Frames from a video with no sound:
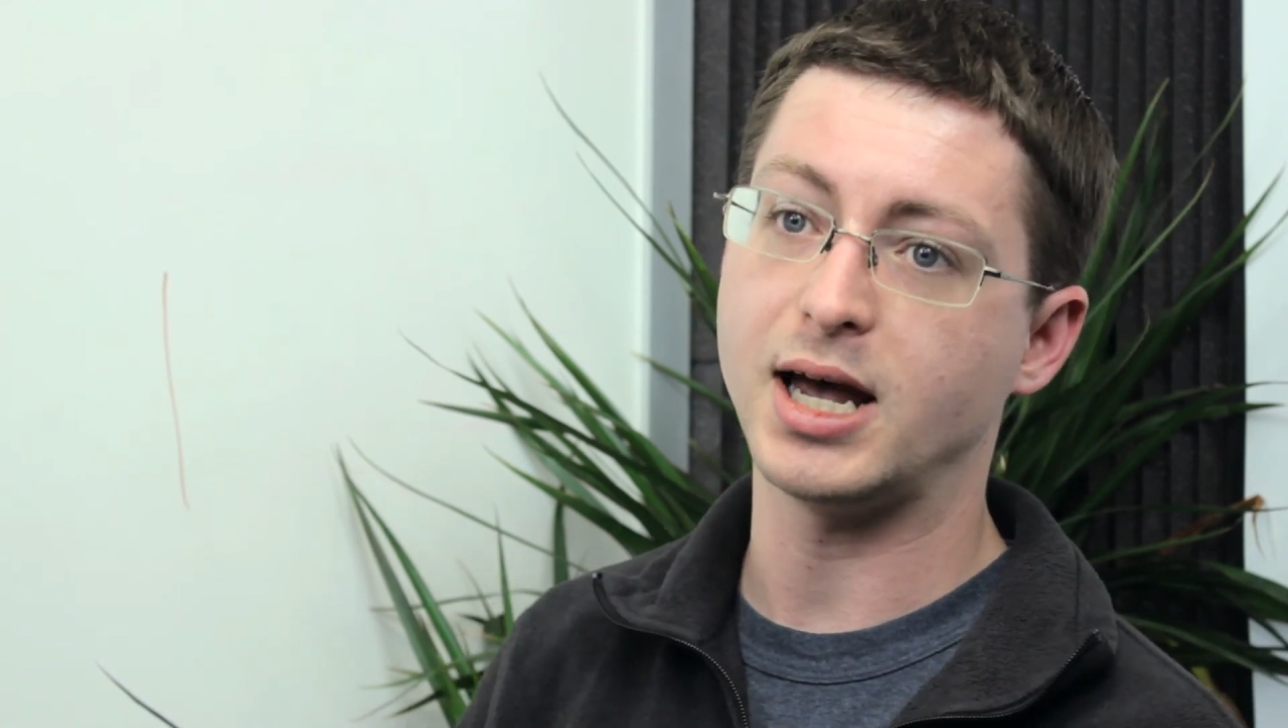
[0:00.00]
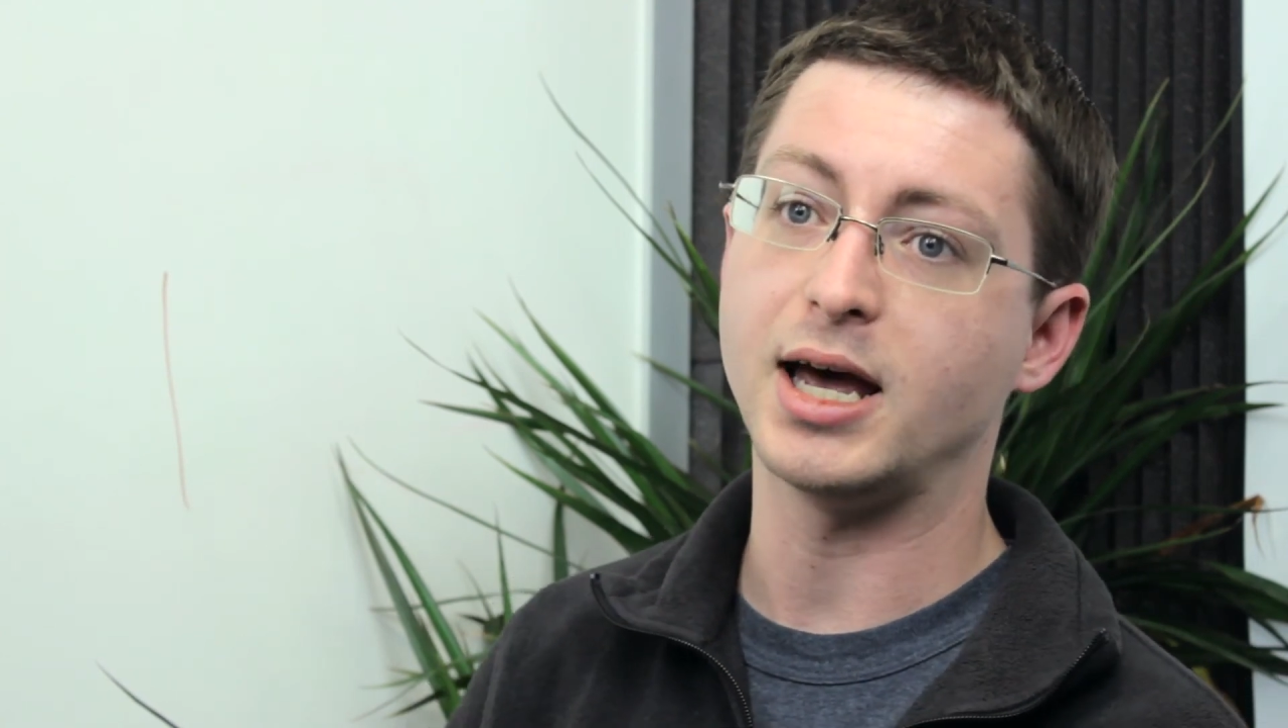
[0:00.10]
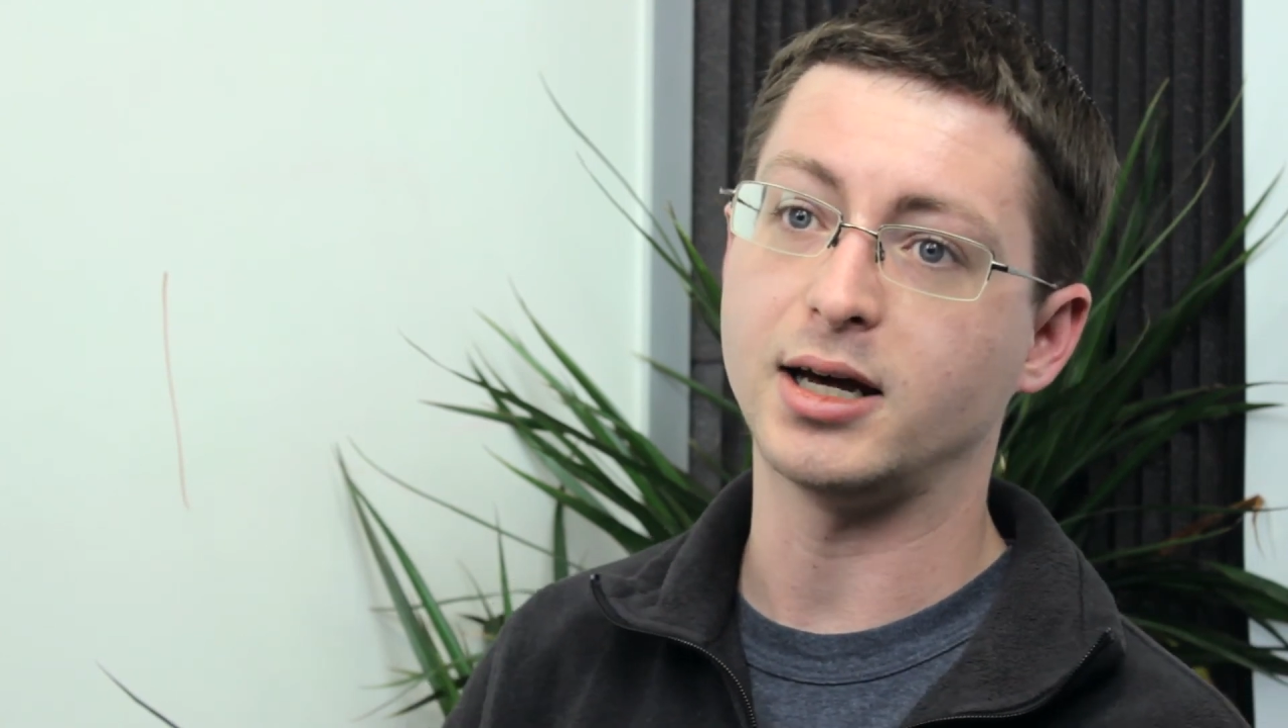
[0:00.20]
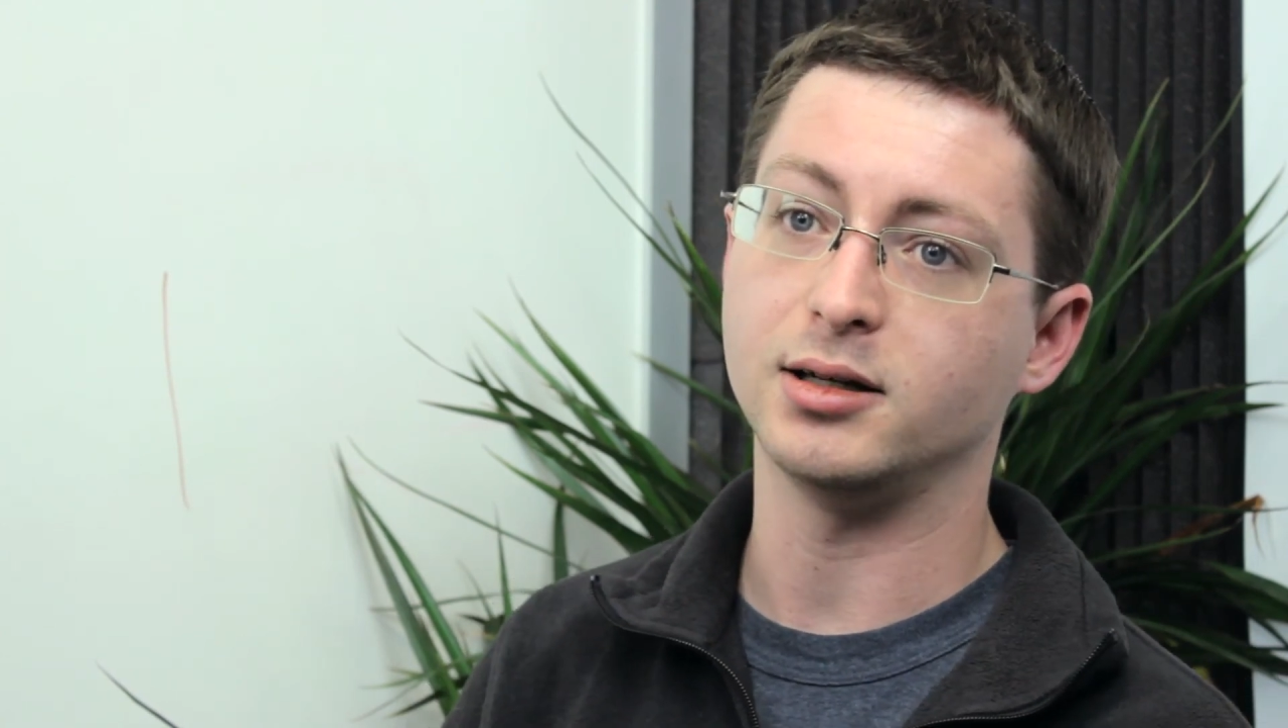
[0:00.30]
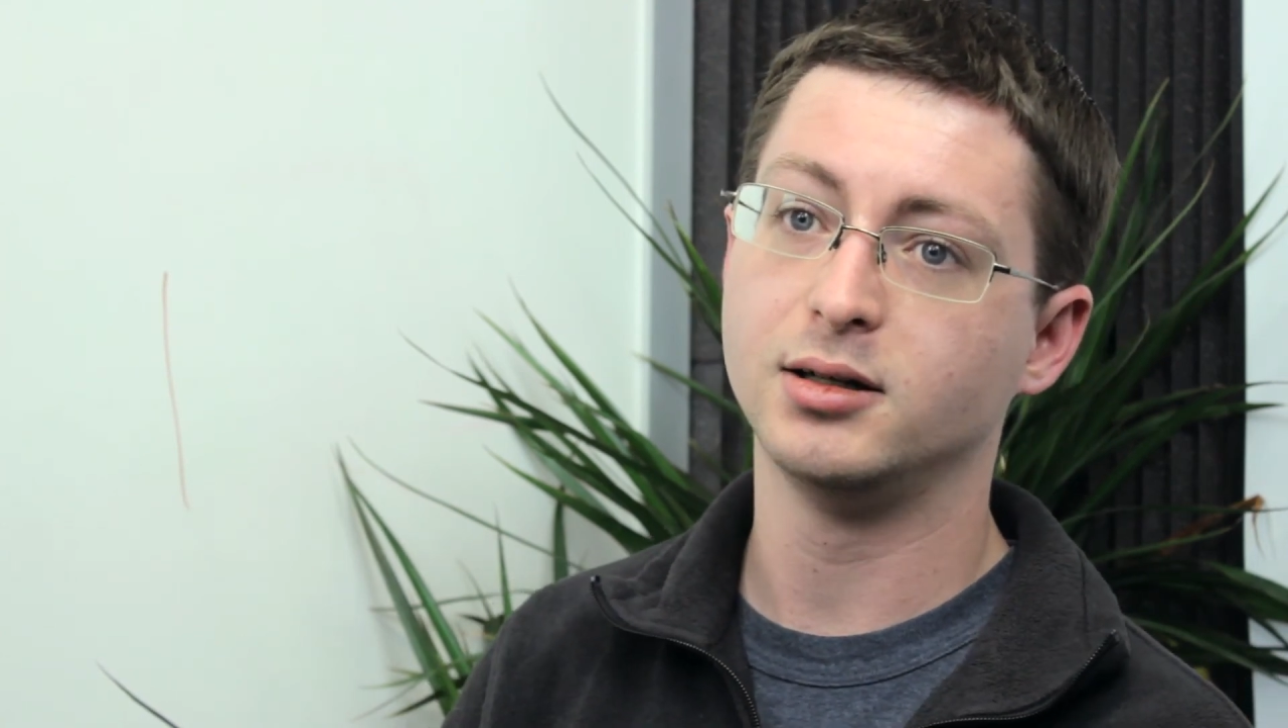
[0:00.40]

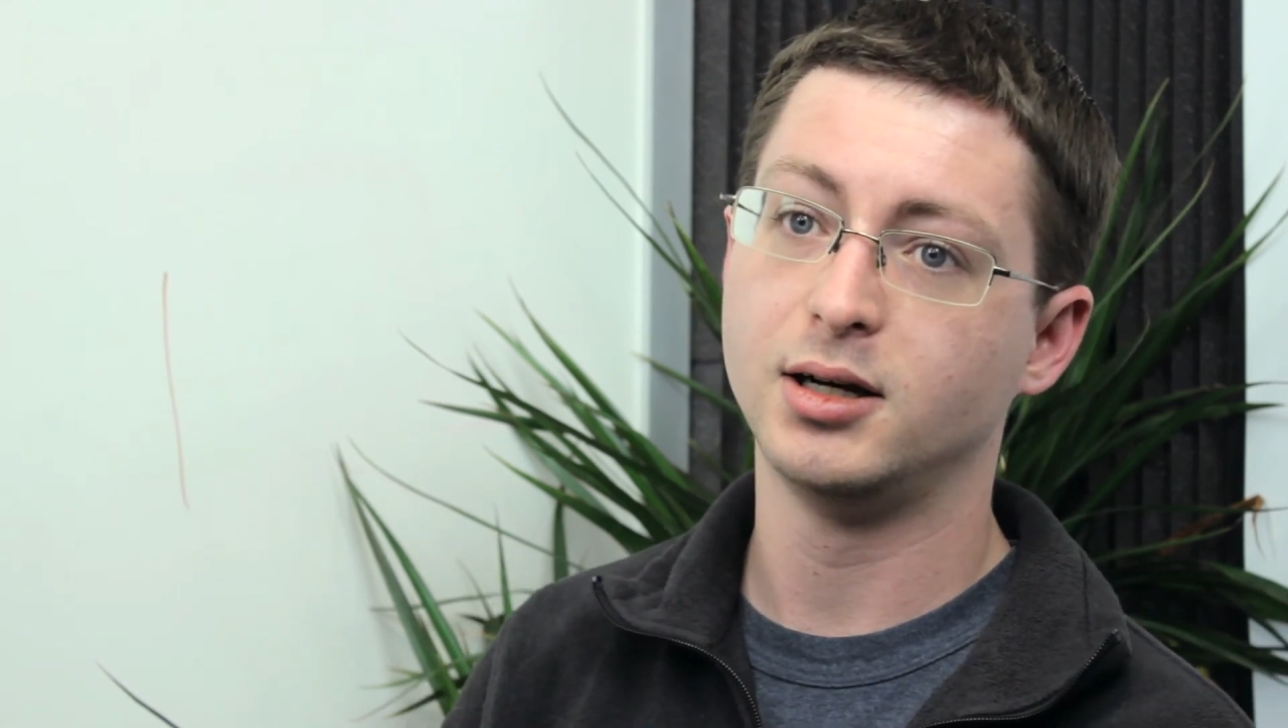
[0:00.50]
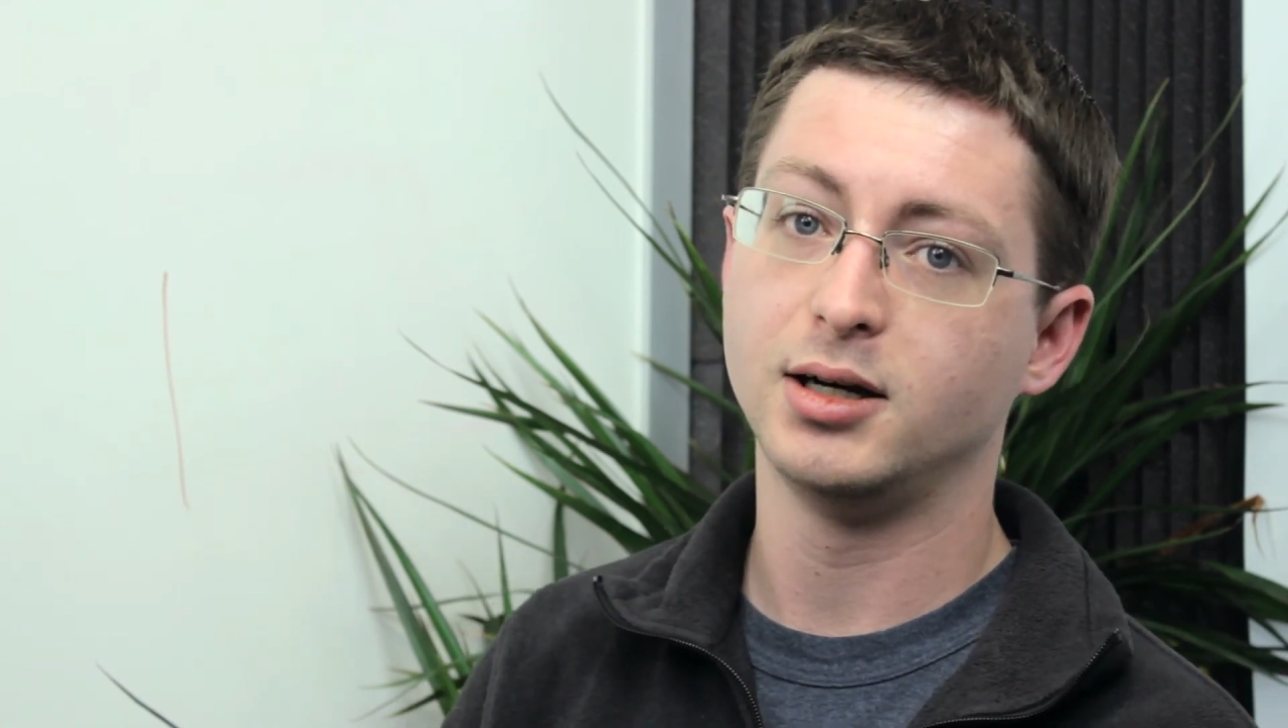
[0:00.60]
A